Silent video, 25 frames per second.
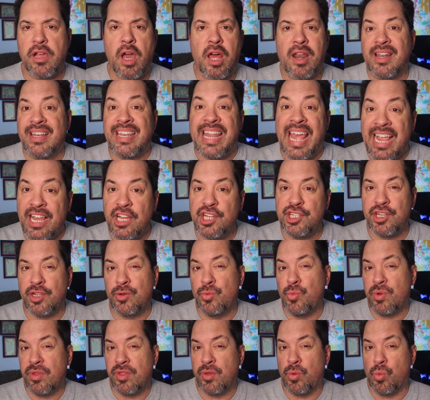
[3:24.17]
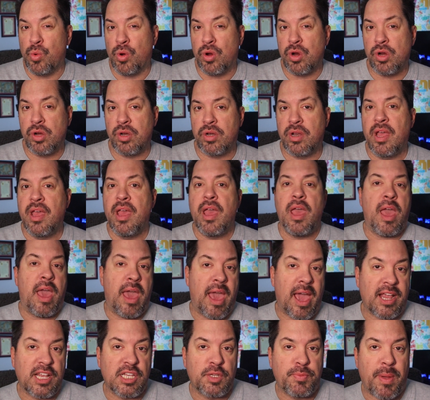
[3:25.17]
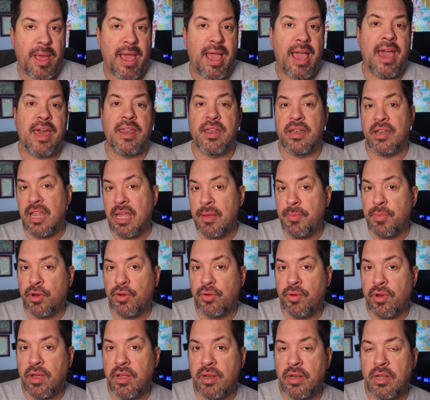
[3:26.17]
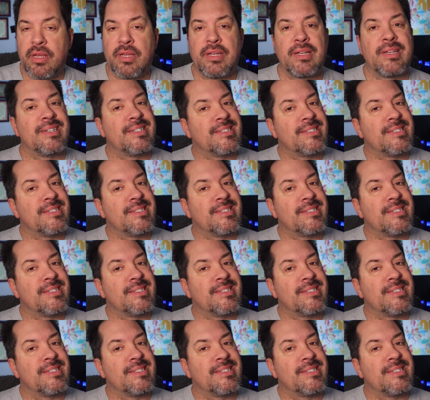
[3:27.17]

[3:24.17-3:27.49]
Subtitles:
connotation with the word expat and immigrant?